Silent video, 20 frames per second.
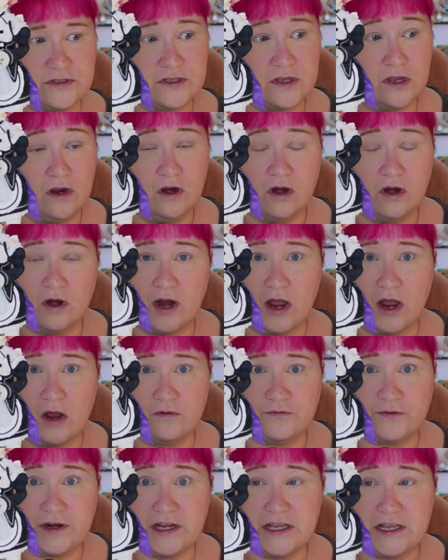her outfit
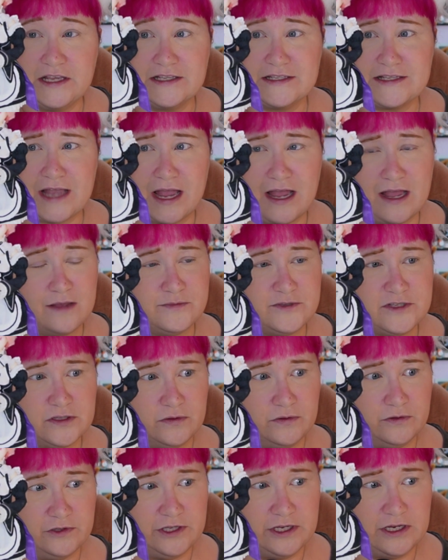is
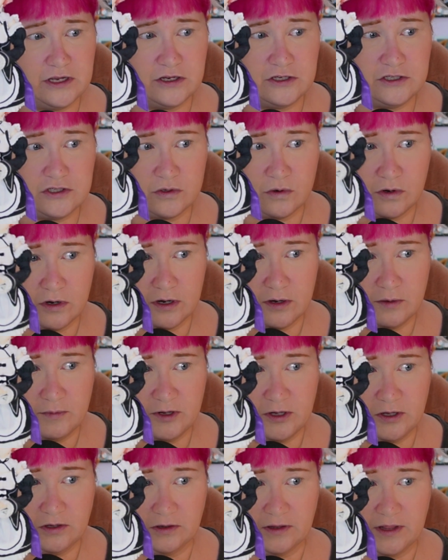absolutely adorable
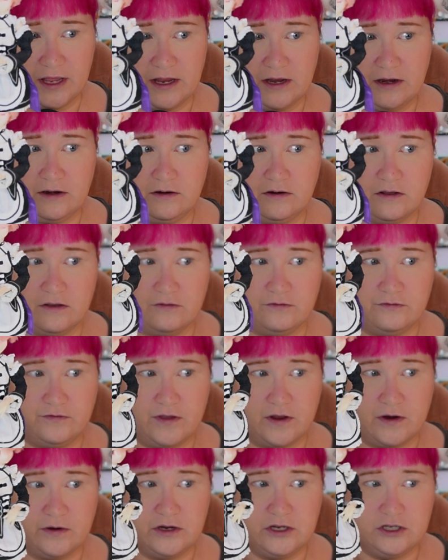and very
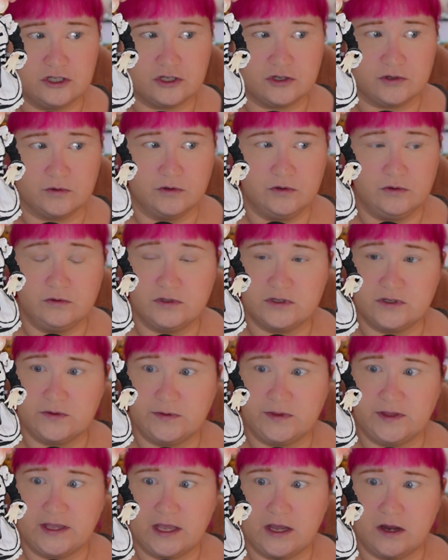true to the
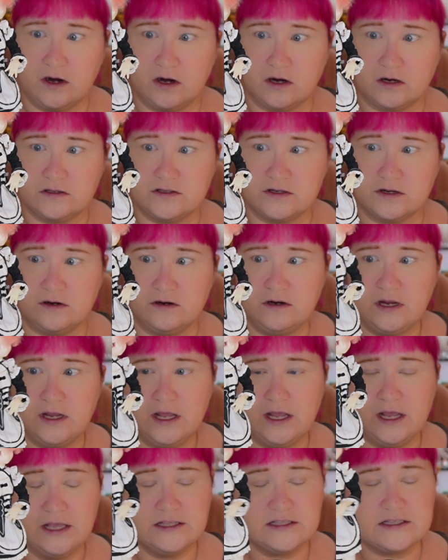character.
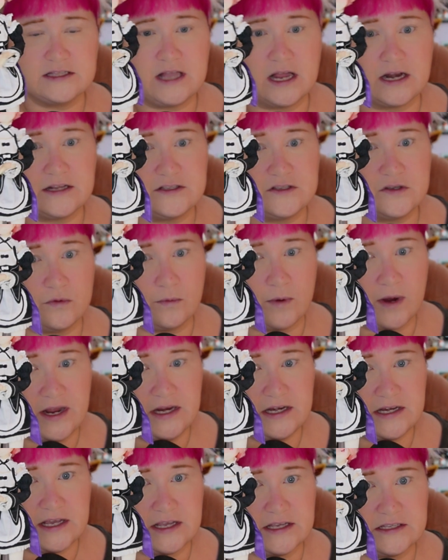It's not as great
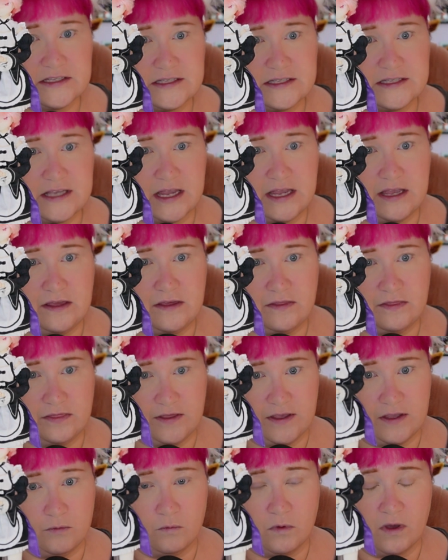as, say, the
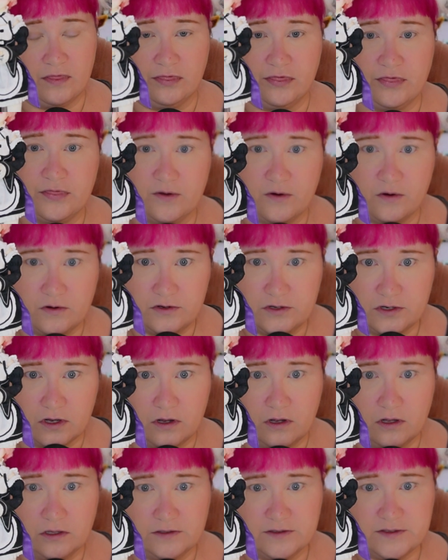1/3
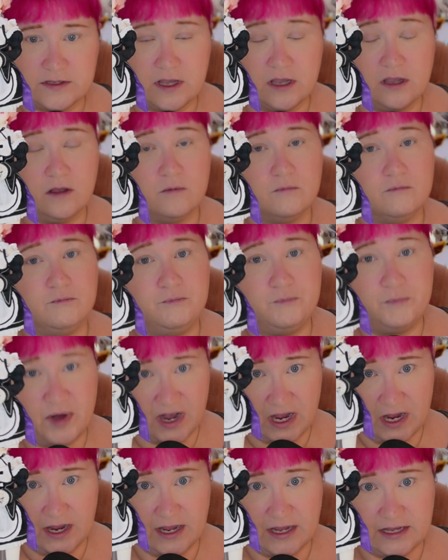dolls,
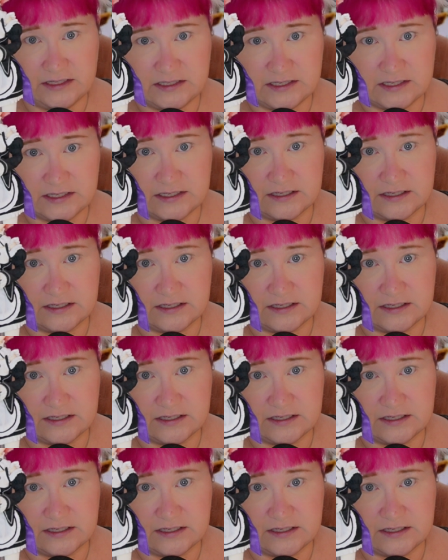but